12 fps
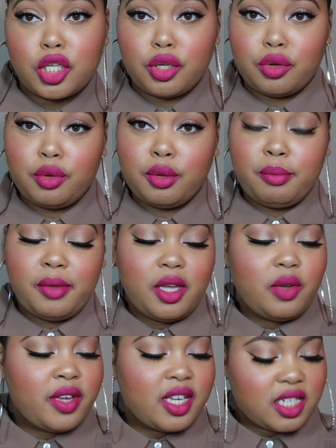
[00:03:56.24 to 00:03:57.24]
You and
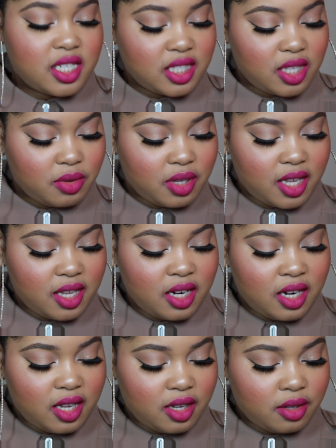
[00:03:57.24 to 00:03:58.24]
me, we just don't get
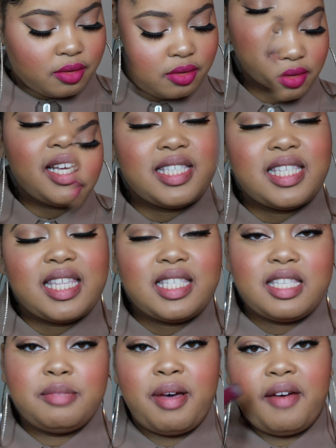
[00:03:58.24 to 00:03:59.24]
along. So next, this
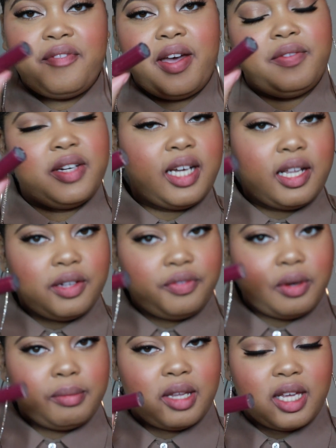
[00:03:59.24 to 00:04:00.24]
is my favorite color from